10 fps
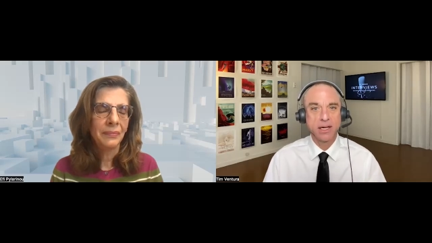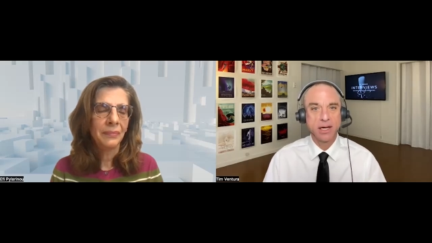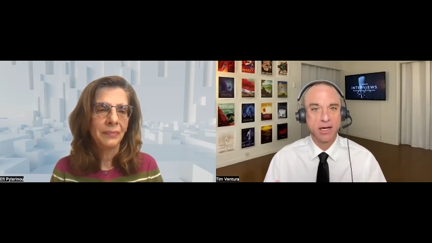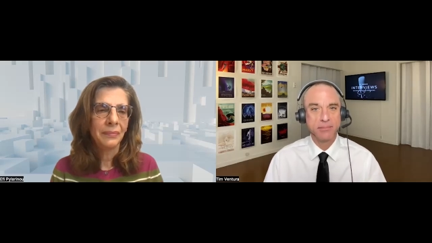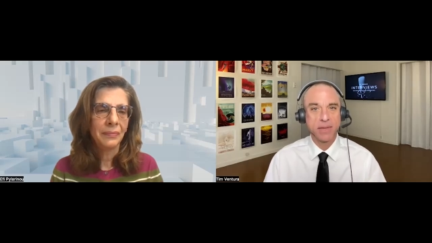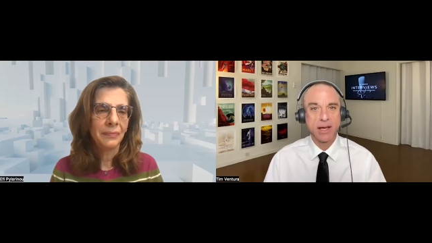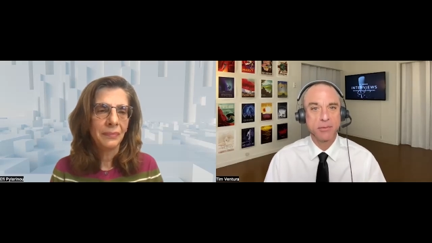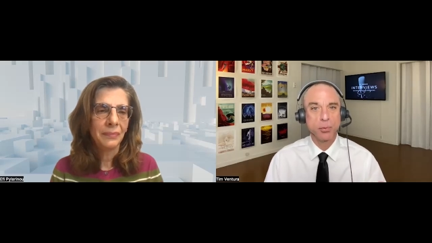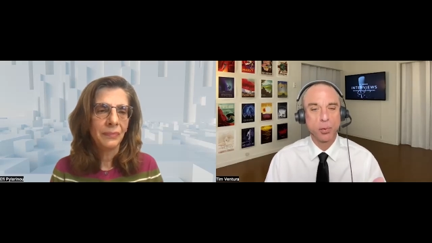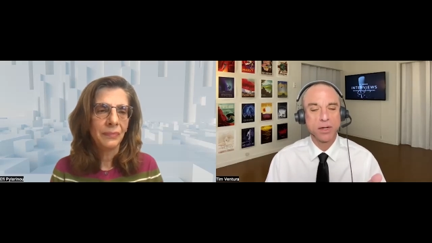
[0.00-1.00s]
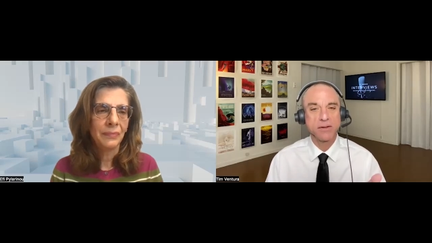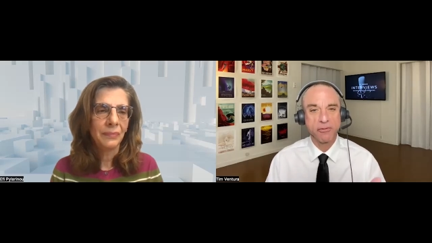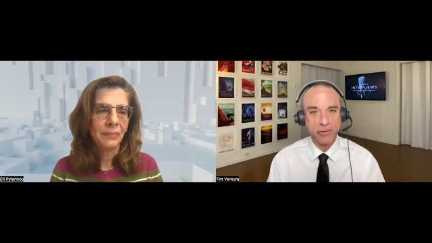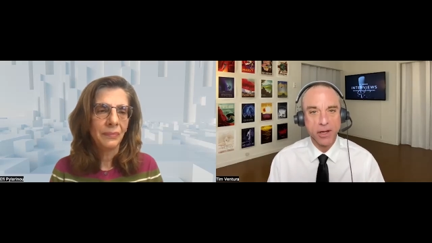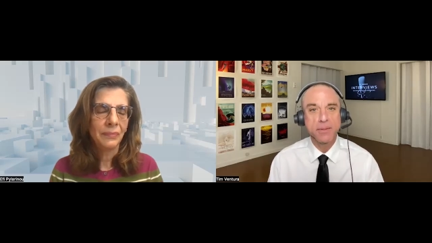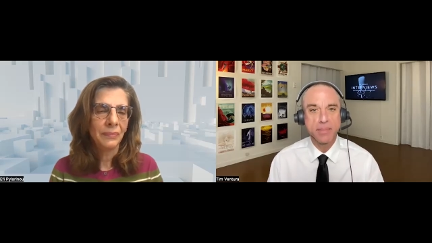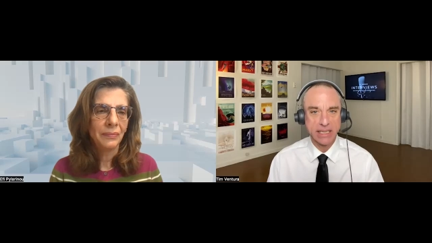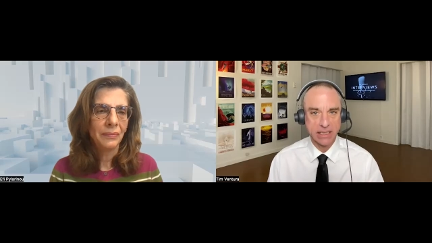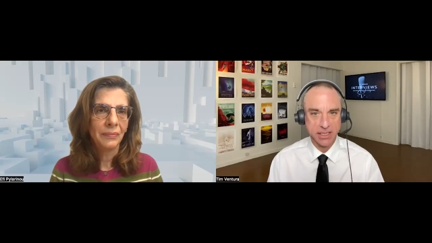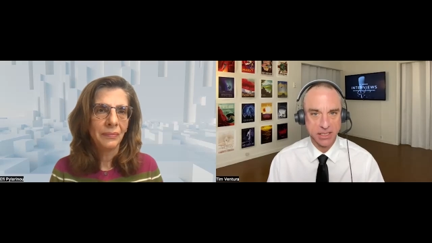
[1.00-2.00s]
Speaker 1: One of the
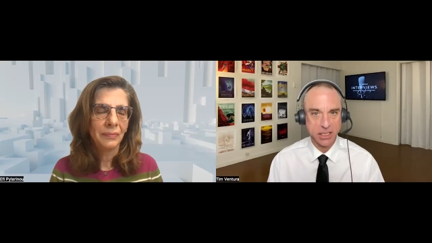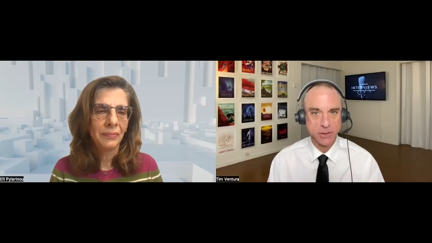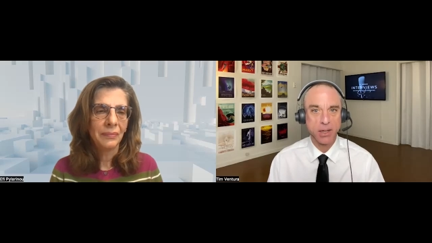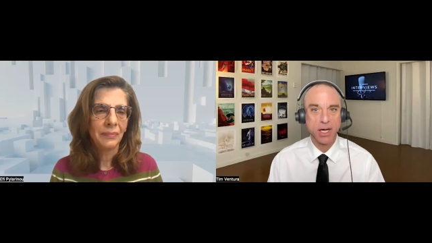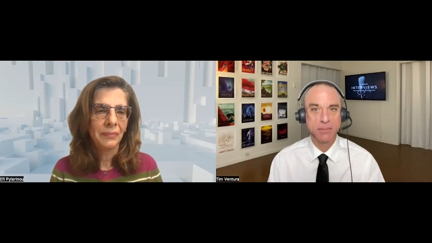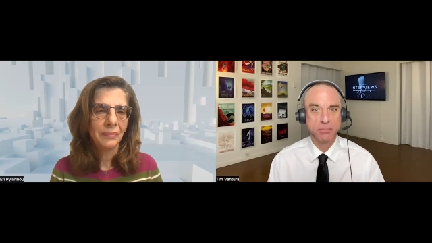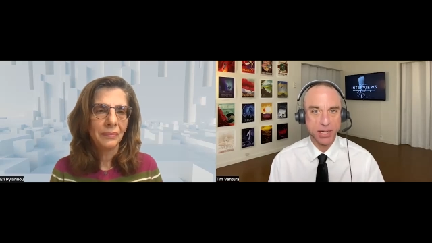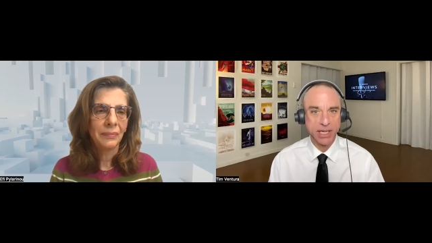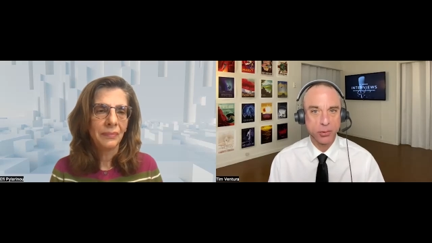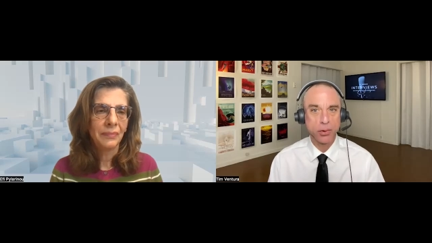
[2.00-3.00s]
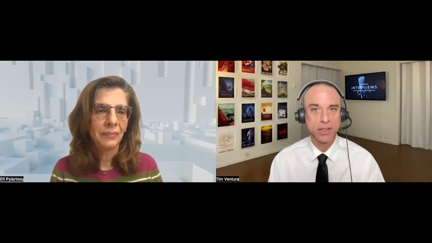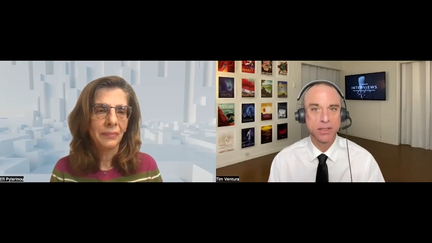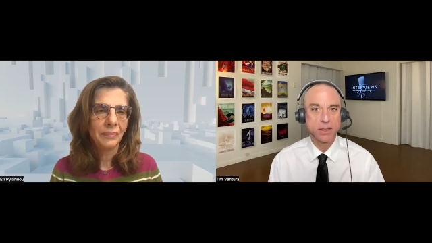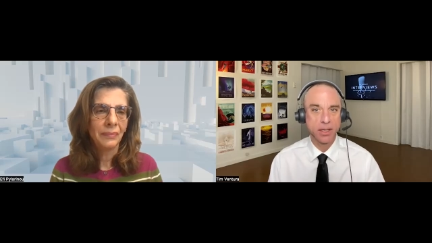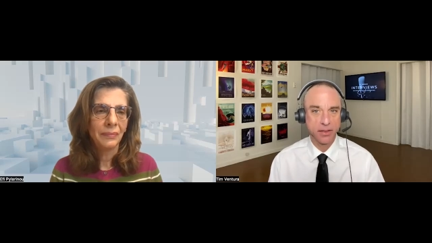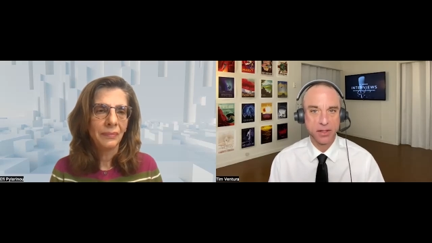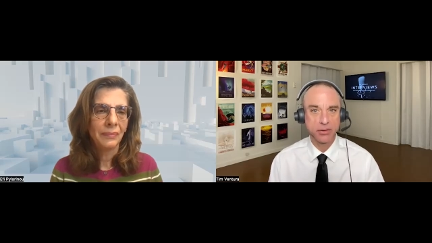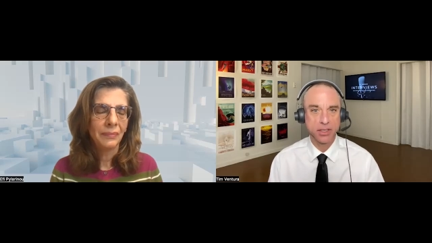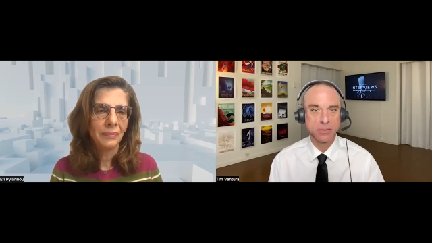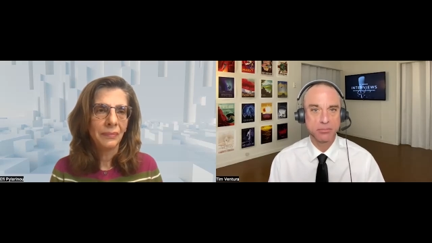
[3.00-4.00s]
fundamental ideas behind Bitcoin,
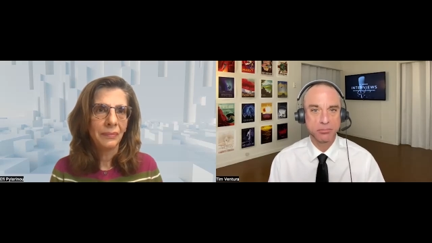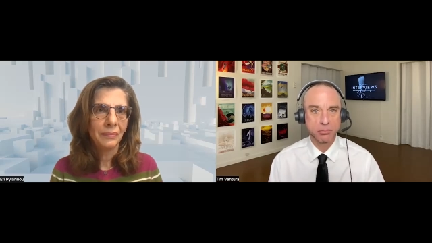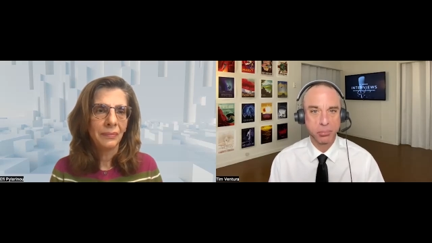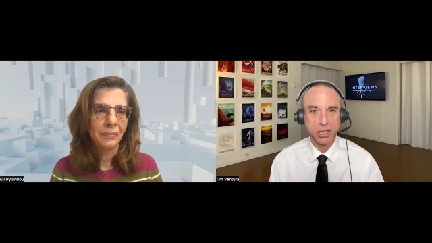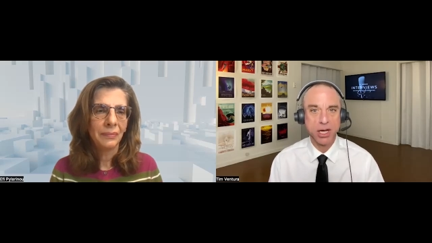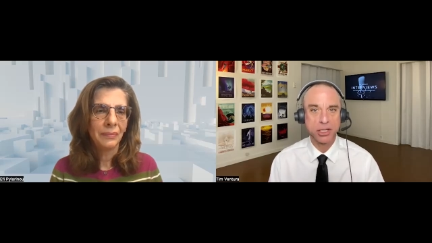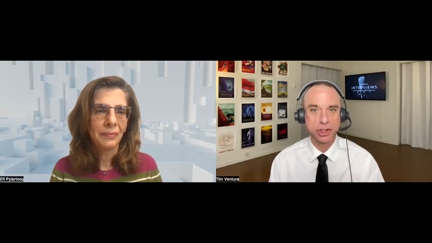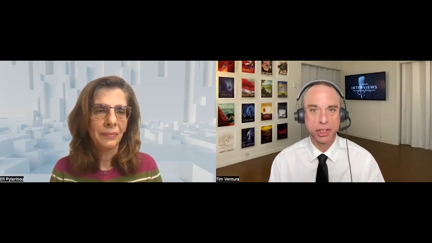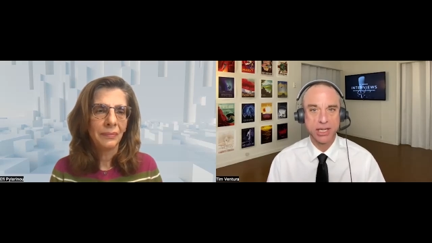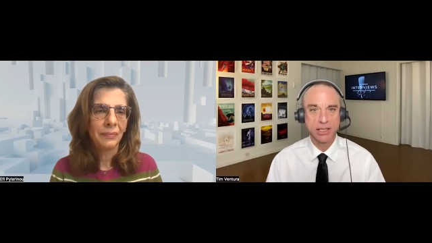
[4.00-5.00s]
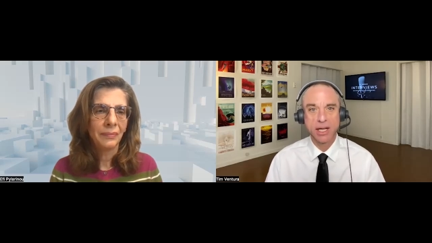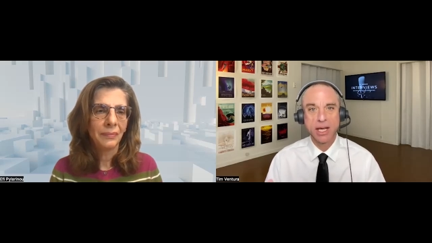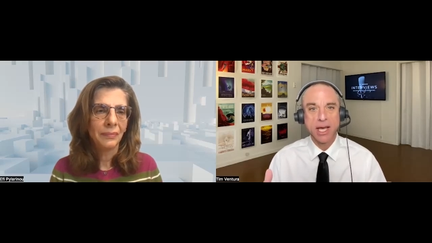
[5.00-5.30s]
Ethereum, blockchain,